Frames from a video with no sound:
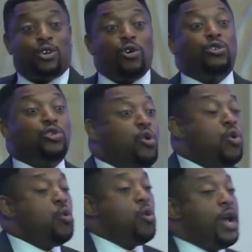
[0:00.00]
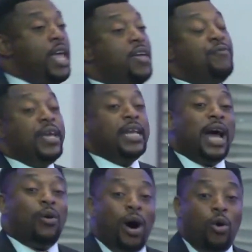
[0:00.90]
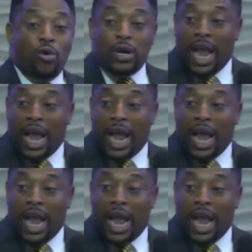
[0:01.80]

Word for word: don't know if in our own